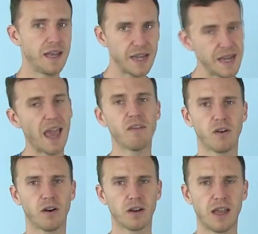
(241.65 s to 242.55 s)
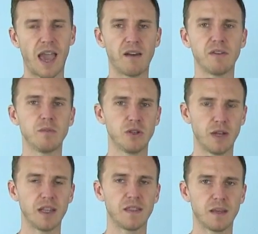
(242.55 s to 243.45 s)
Never have him do
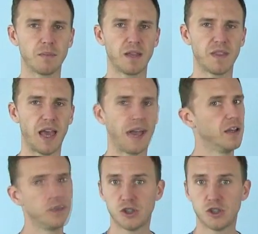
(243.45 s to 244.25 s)
anything but that.